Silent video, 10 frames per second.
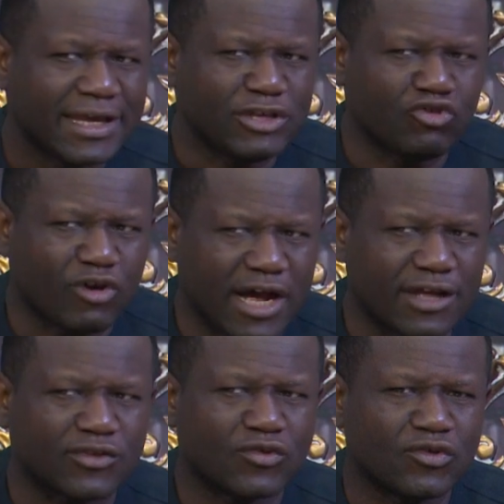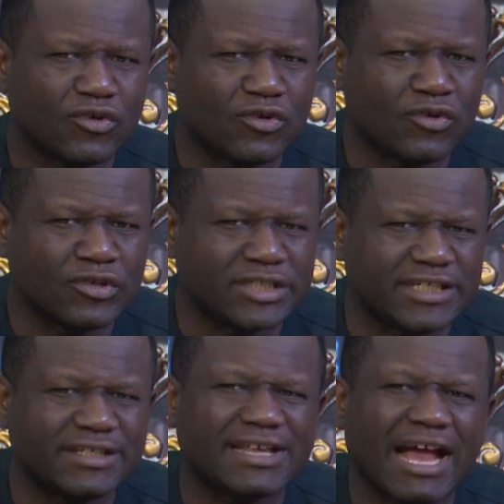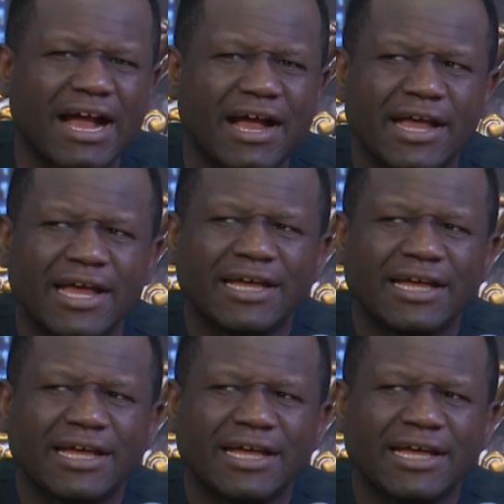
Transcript: You ask, these are